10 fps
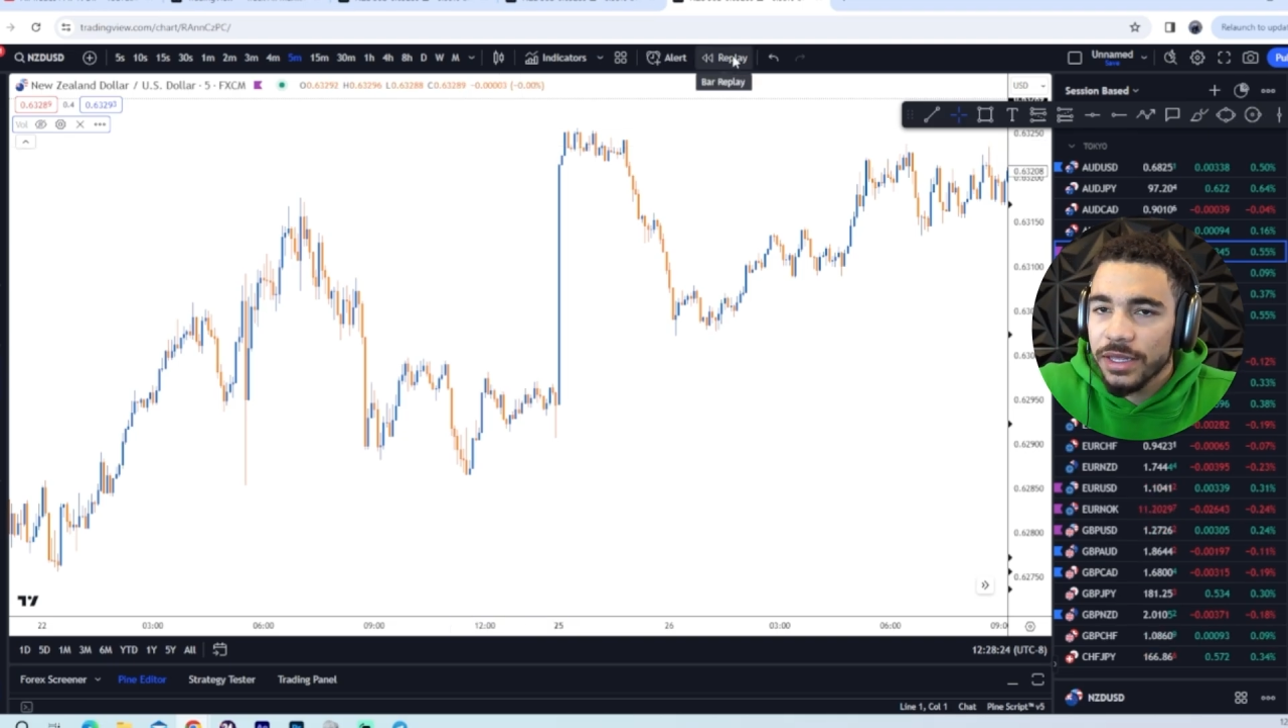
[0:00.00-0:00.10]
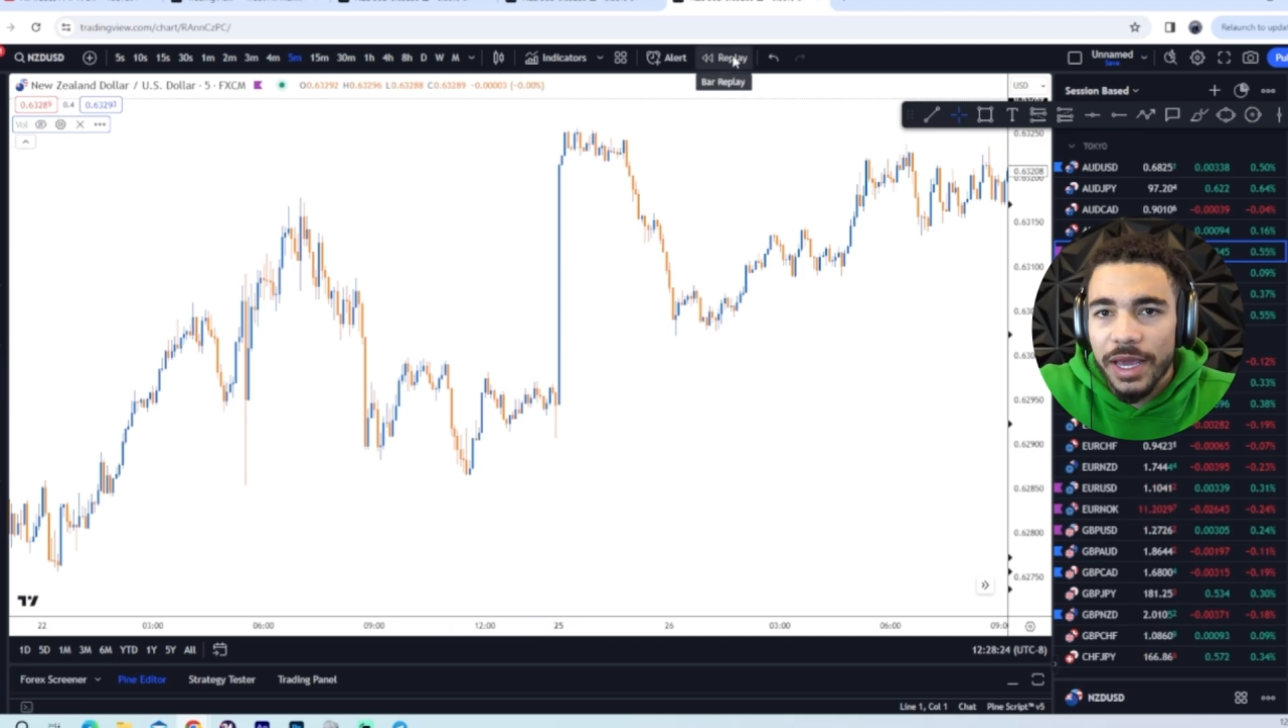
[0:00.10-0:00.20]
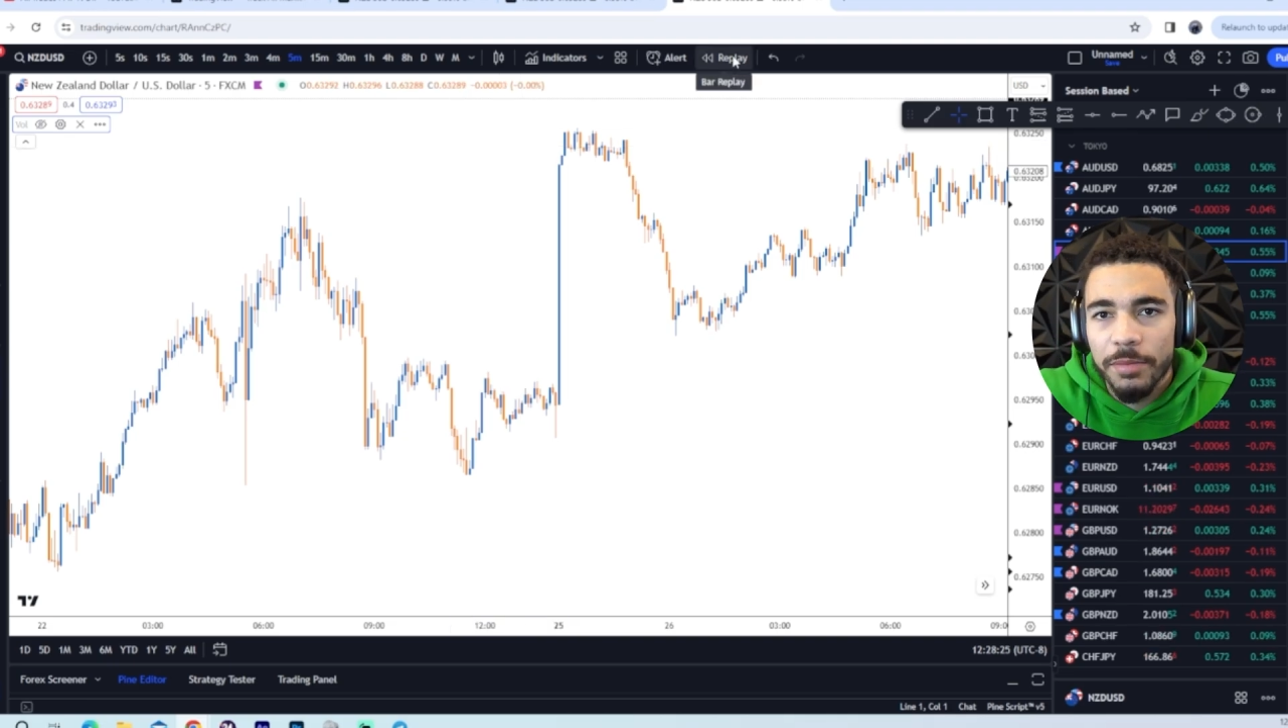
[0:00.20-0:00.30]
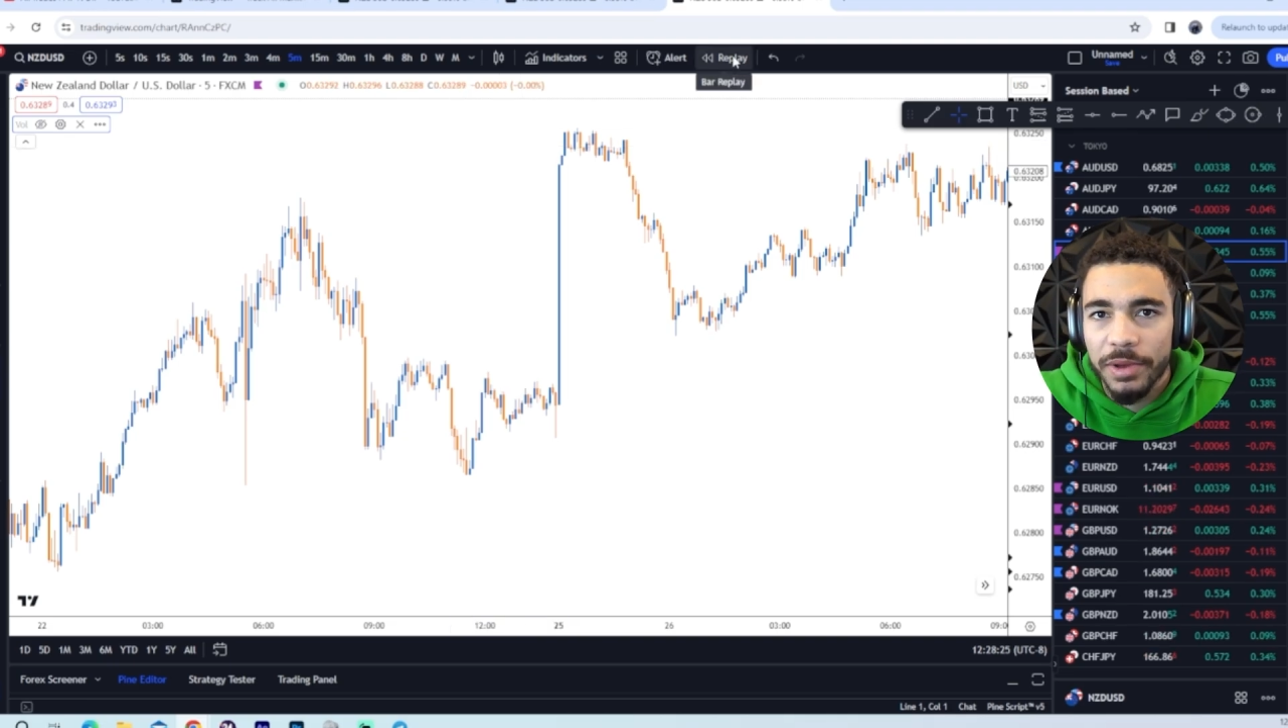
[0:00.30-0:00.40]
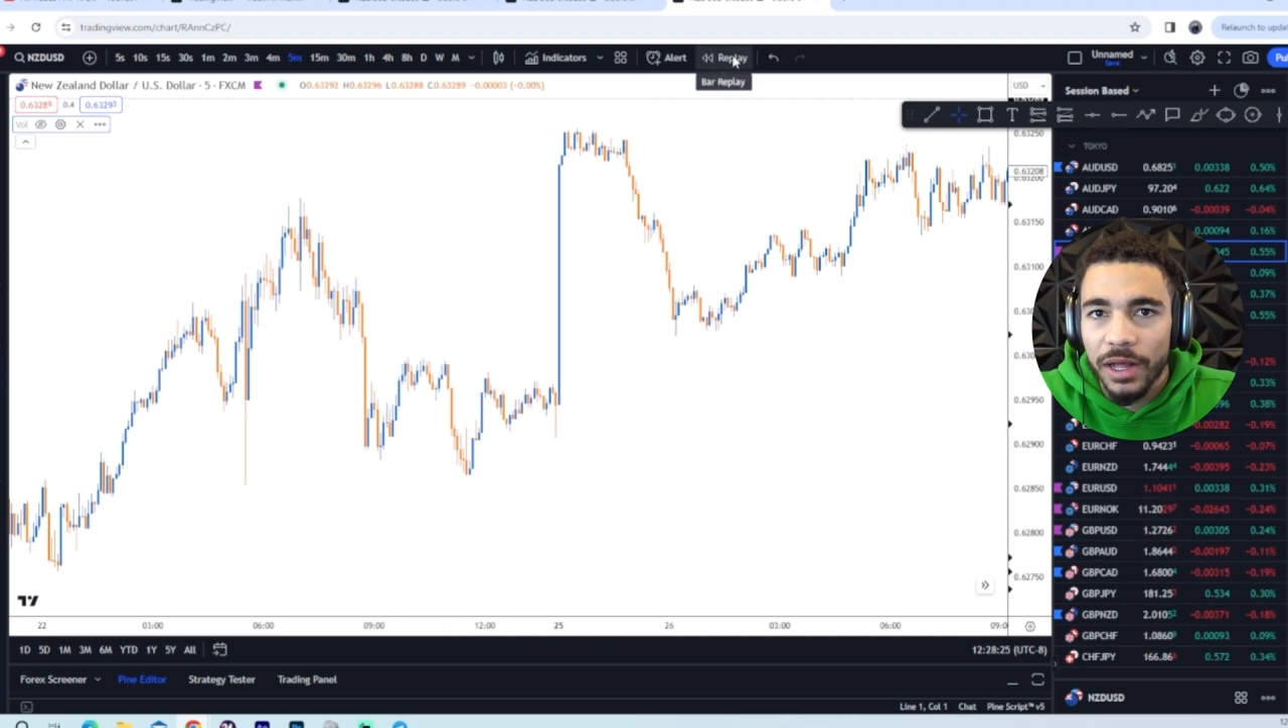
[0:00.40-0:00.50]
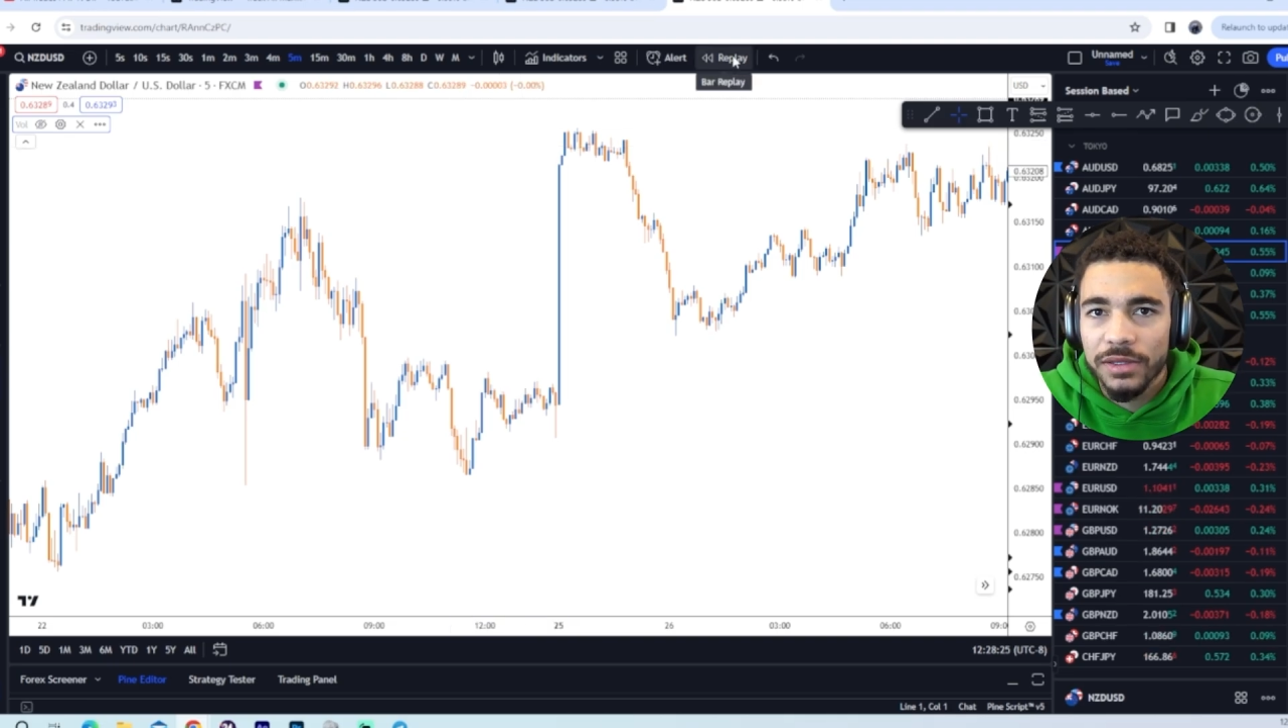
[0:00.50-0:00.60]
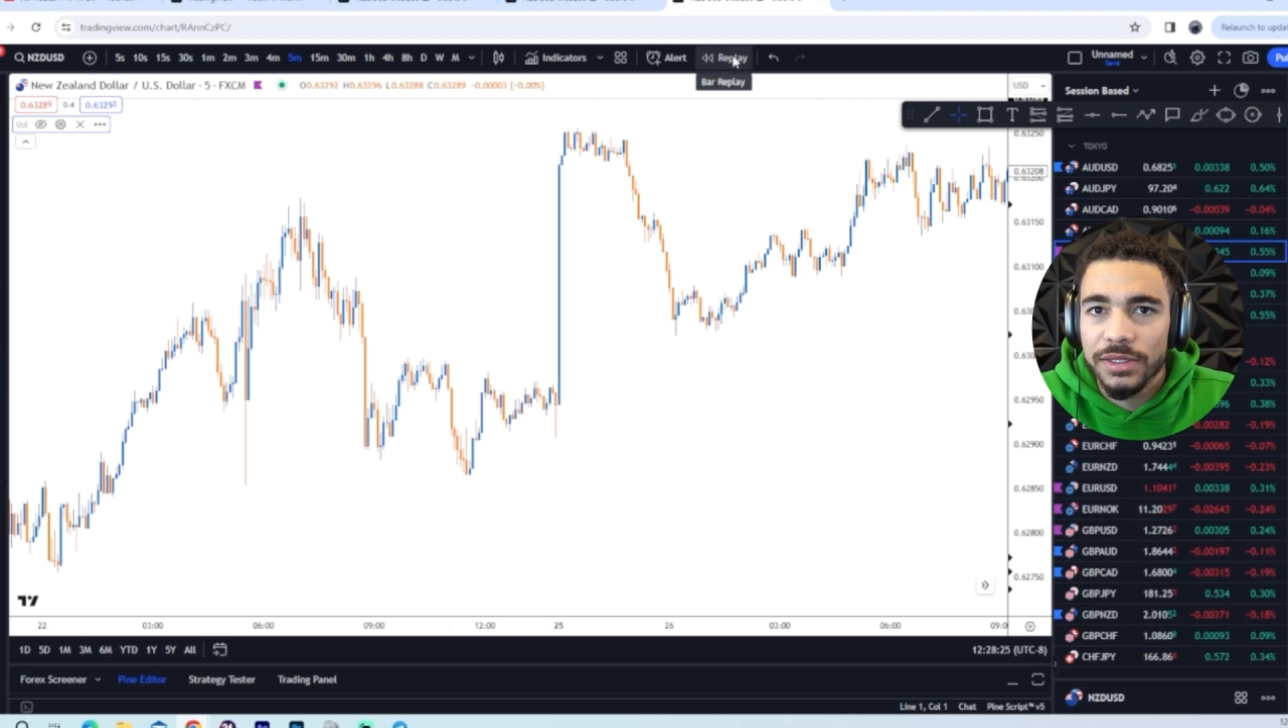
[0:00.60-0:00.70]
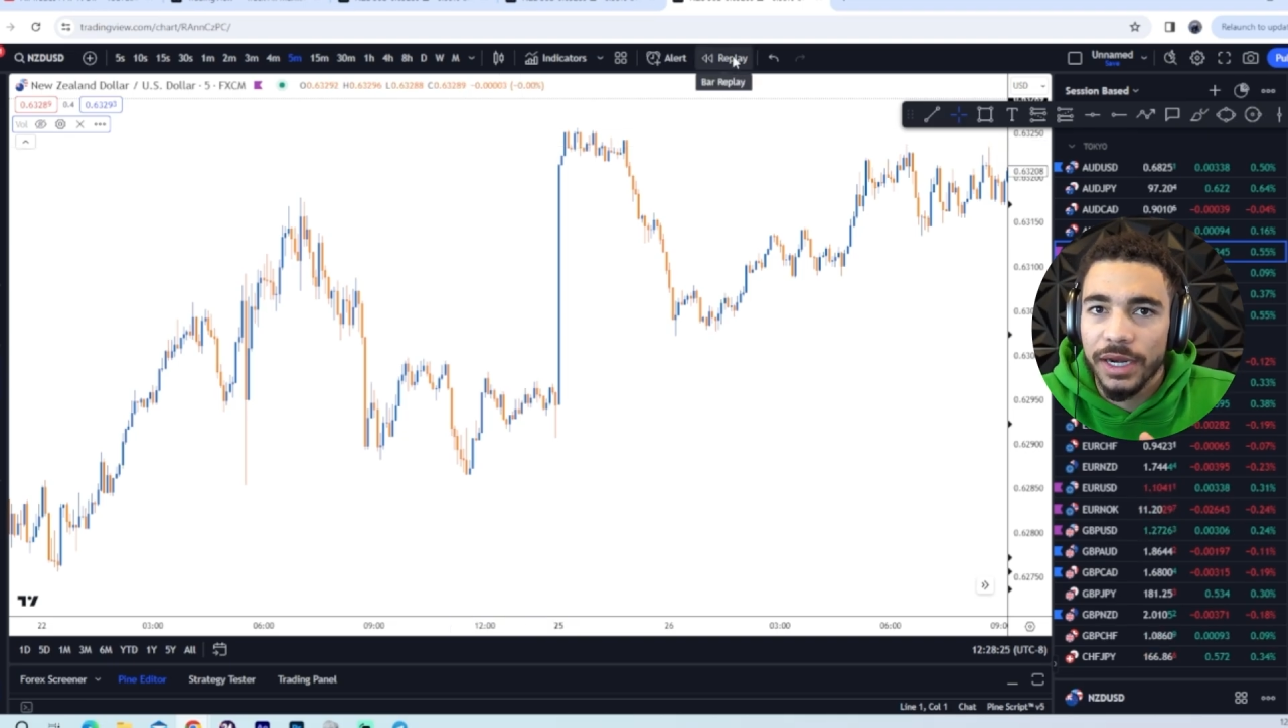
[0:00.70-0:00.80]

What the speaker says: the imbalance,